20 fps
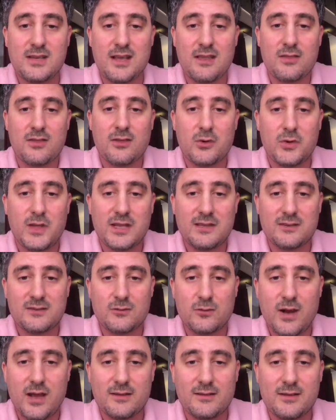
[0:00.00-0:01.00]
and through that
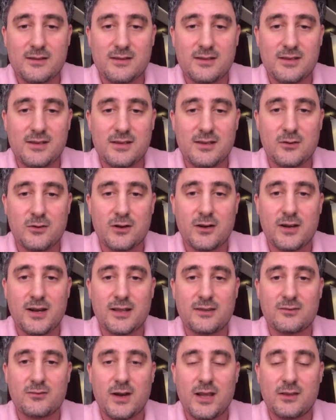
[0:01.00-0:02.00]
strategy you're gonna
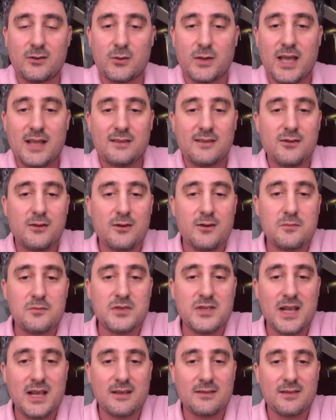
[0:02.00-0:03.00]
try to get your
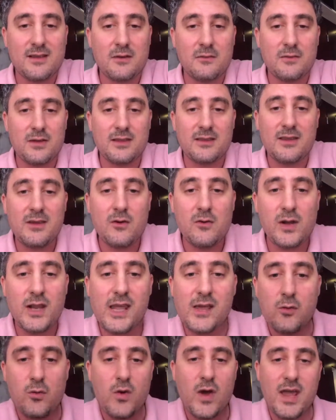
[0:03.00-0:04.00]
objective, and the
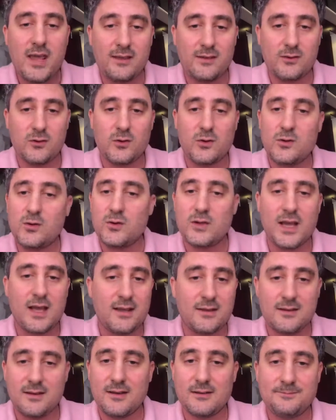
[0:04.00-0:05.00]
only way to do
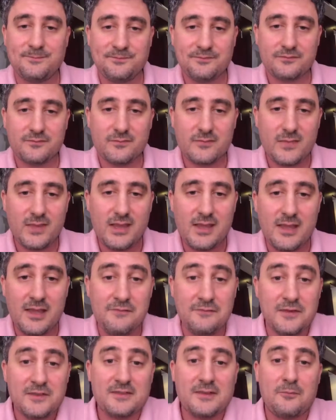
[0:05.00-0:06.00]
that,
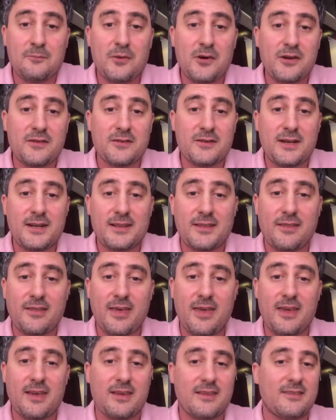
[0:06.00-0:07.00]
if it's a personal
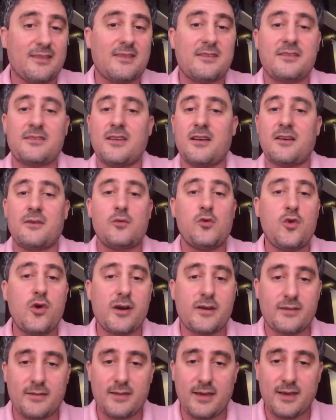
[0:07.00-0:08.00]
thing, if it's a
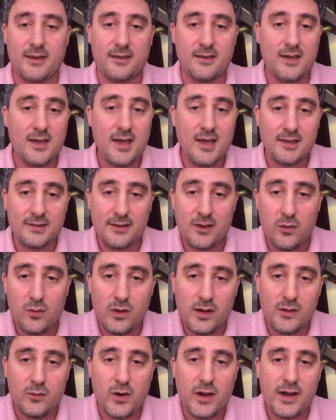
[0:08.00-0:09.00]
work thing, the
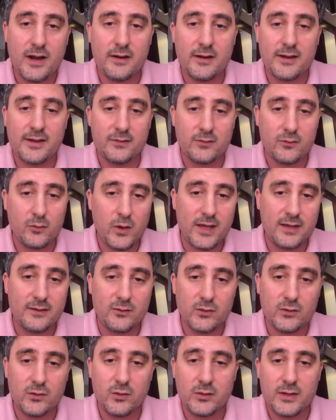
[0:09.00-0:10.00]
only way
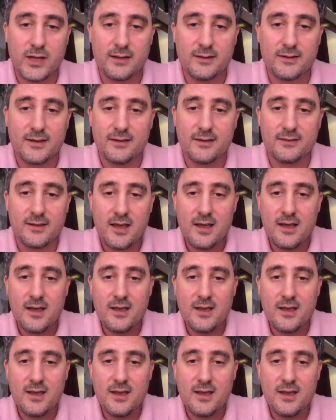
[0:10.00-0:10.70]
to do that is